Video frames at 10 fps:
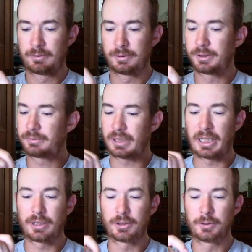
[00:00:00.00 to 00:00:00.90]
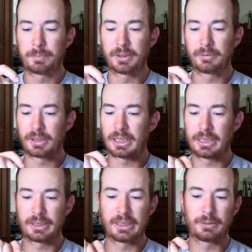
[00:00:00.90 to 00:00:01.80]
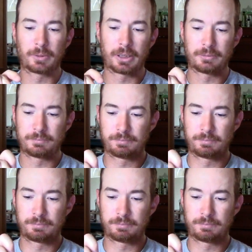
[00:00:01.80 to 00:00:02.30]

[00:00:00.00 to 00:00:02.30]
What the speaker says: just tie a loop in the line anywhere